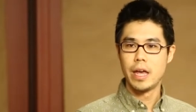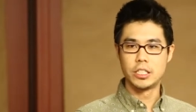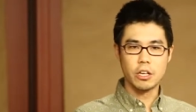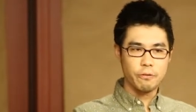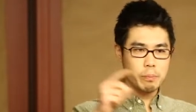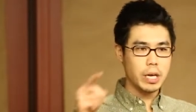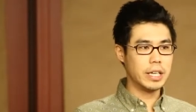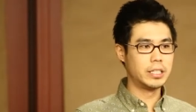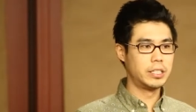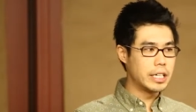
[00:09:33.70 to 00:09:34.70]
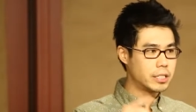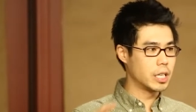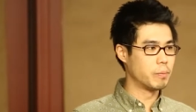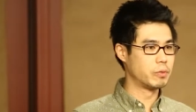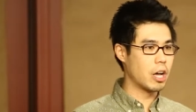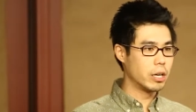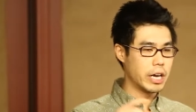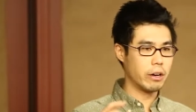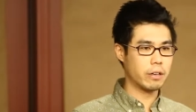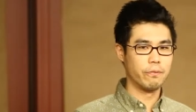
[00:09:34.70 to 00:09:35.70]
And so for me, this system of
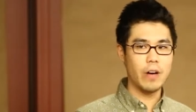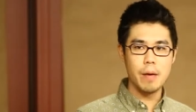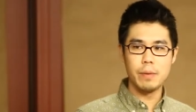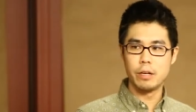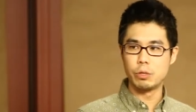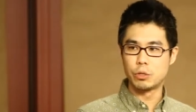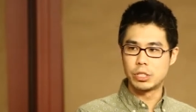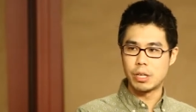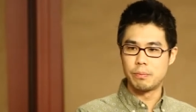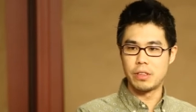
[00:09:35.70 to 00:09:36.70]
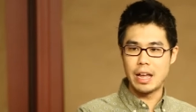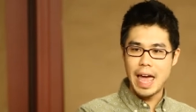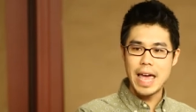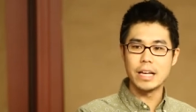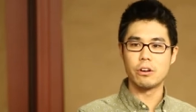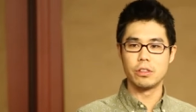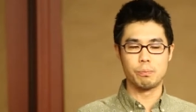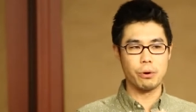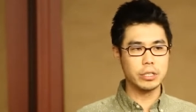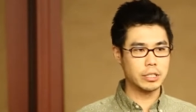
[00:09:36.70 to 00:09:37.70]
solitary confinement, which was something that anchored
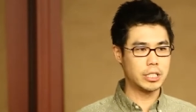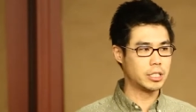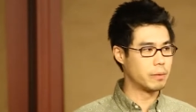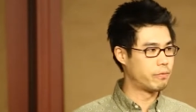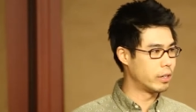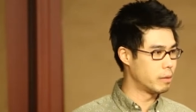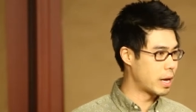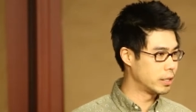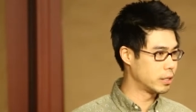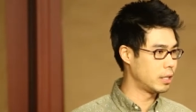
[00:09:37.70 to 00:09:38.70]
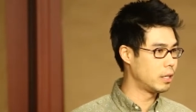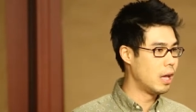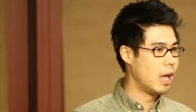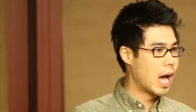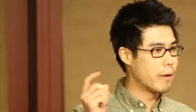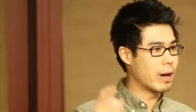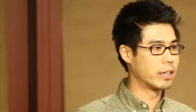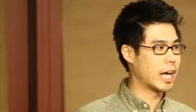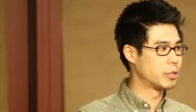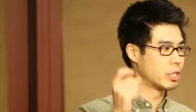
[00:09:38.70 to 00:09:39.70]
the prison system fundamentally, I
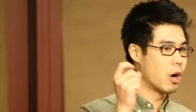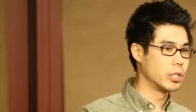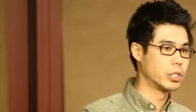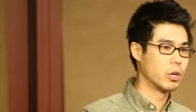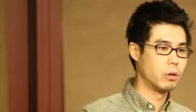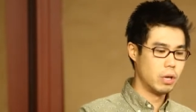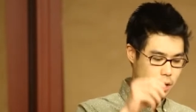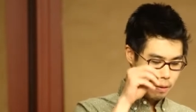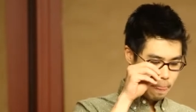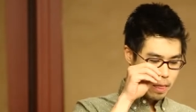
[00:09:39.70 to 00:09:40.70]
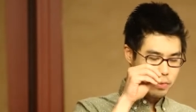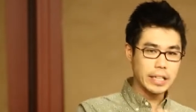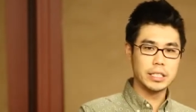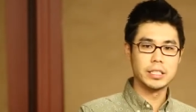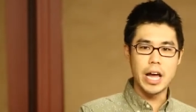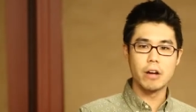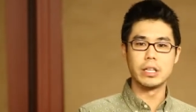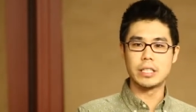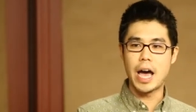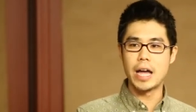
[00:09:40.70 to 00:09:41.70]
recognize was also
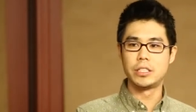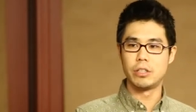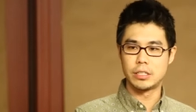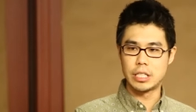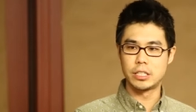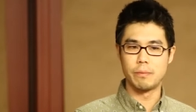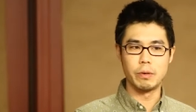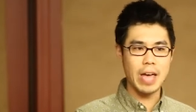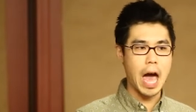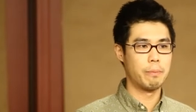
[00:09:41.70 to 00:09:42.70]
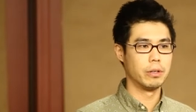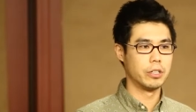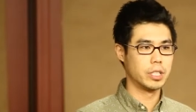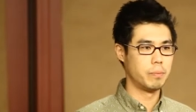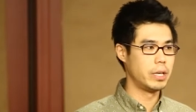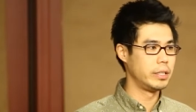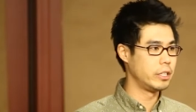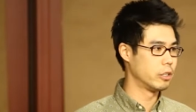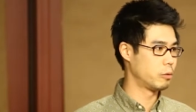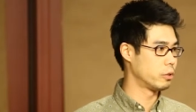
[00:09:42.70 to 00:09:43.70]
necessarily tied to the existence of capitalism and
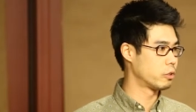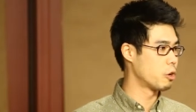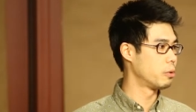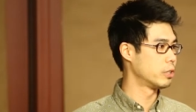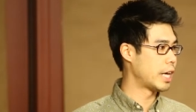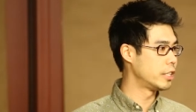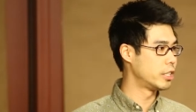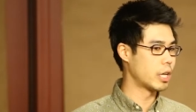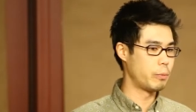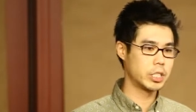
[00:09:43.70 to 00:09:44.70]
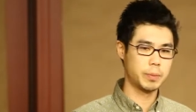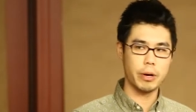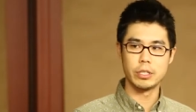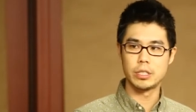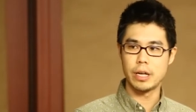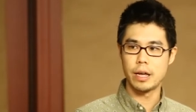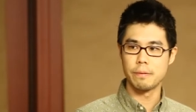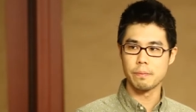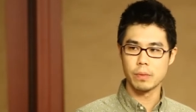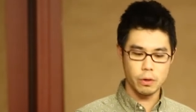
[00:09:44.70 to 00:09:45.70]
neoliberal globalization that we experience today,
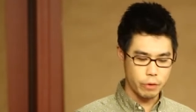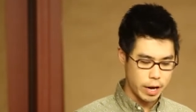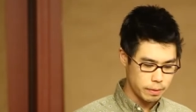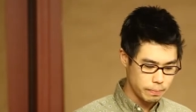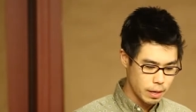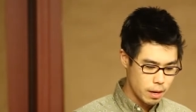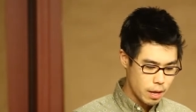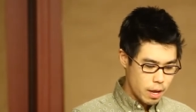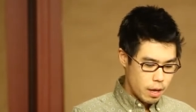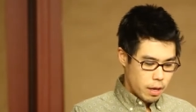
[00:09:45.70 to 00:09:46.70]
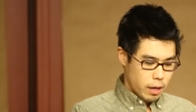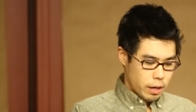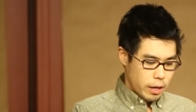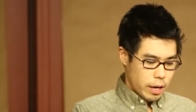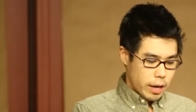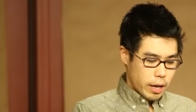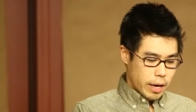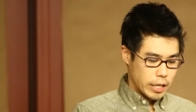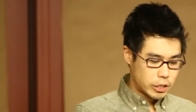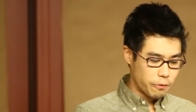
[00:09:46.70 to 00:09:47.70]
right? Yep.
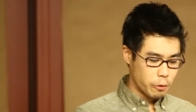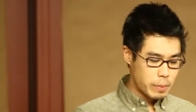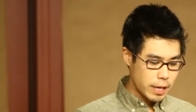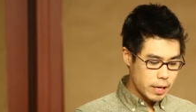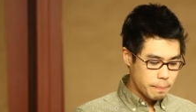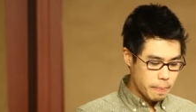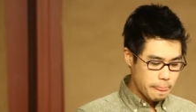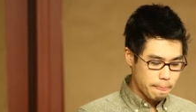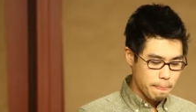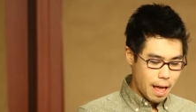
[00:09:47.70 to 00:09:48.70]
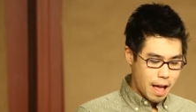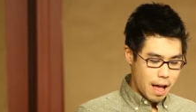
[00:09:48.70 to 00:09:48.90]
And so for me, yes.